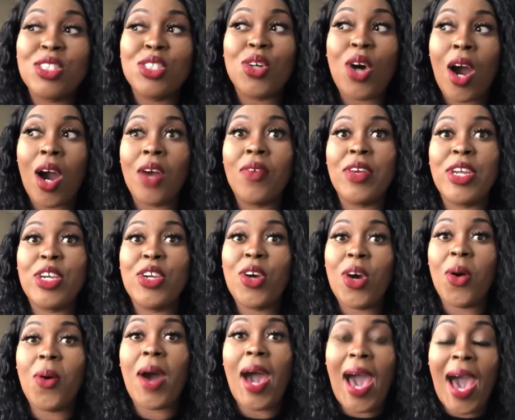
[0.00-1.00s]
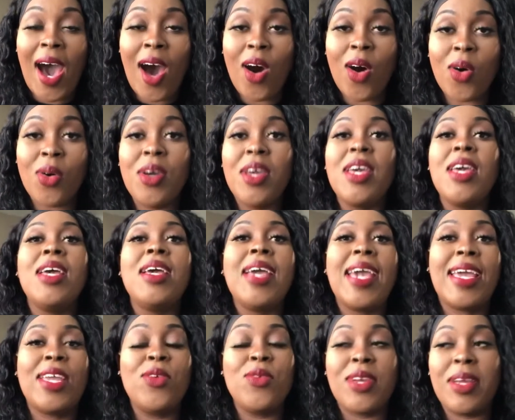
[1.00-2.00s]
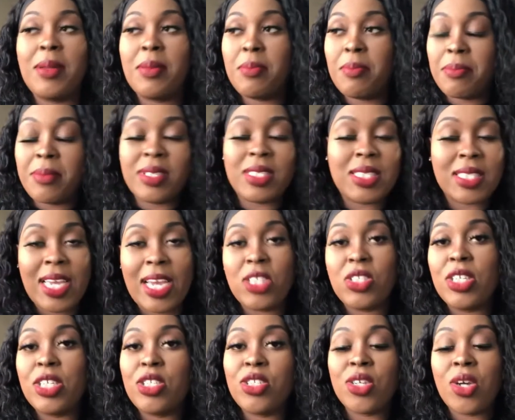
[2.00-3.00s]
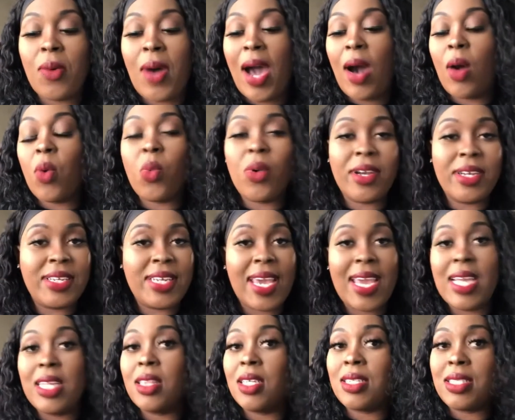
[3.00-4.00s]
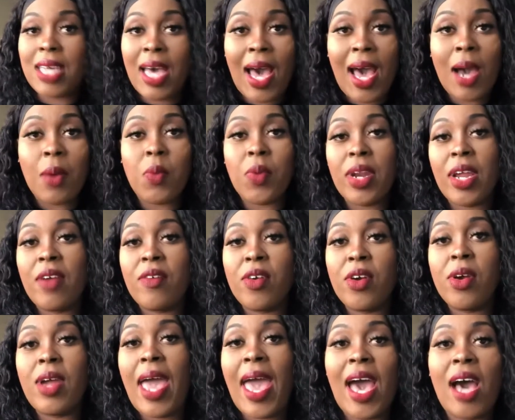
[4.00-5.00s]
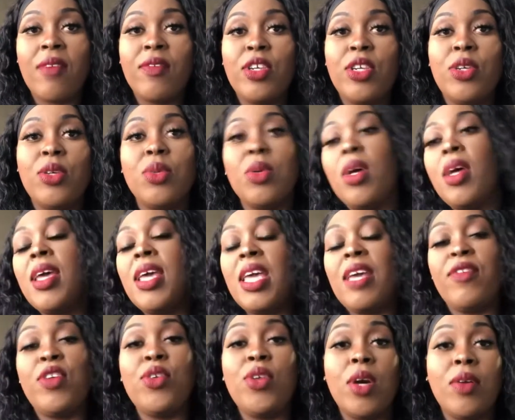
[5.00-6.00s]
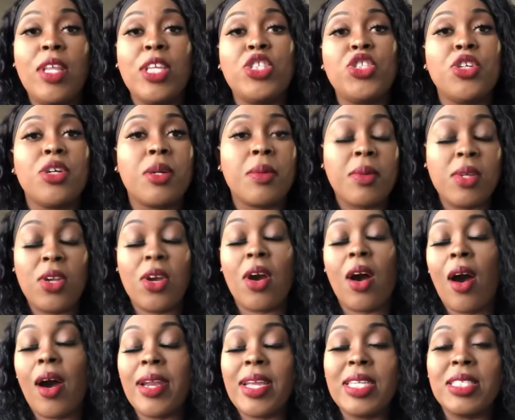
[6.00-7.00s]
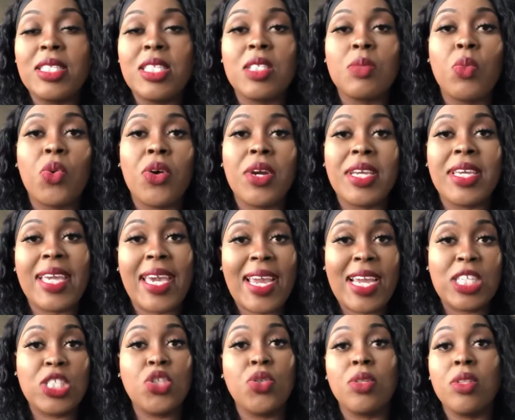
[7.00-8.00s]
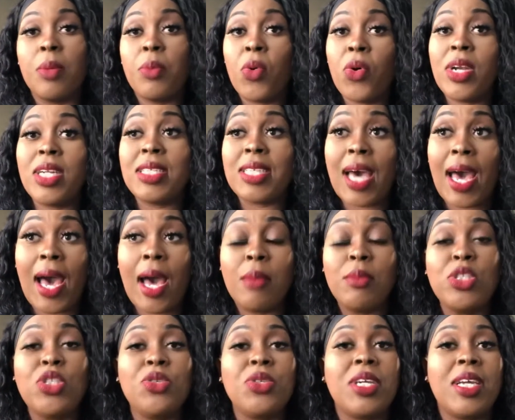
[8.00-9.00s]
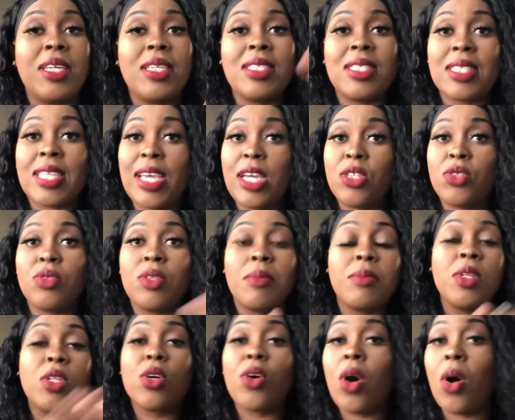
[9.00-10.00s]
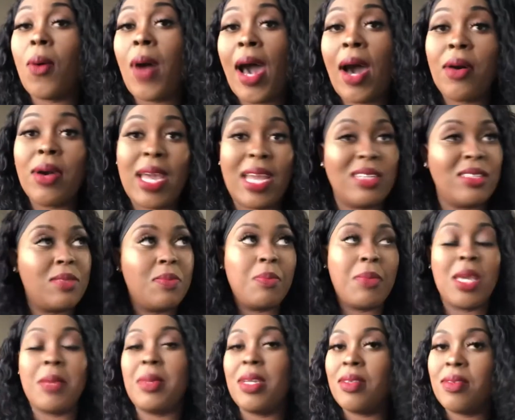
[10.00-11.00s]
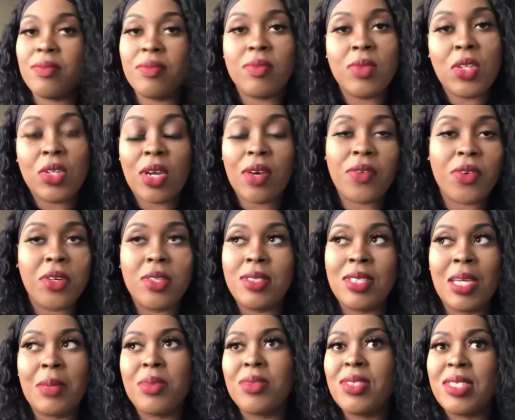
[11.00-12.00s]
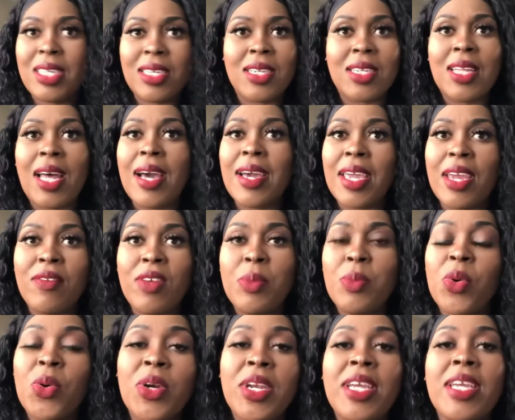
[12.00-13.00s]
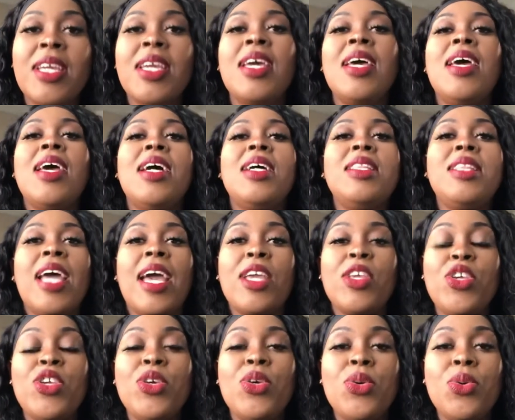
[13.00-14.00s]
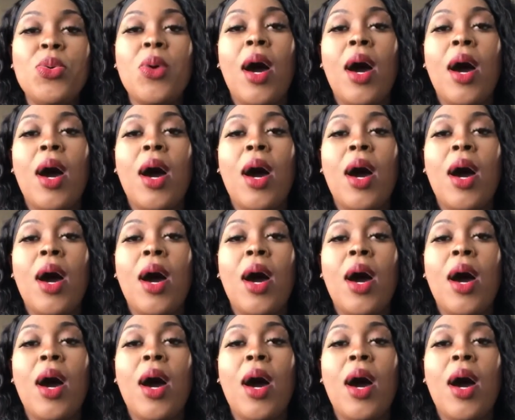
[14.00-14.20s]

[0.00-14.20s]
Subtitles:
already go out, and you can schedule it to go out, what date, the time, whatever have you. If you know that your audience is more engaged during the morning times, you can schedule them to go out at maybe, for example, 10 o'clock every morning, that you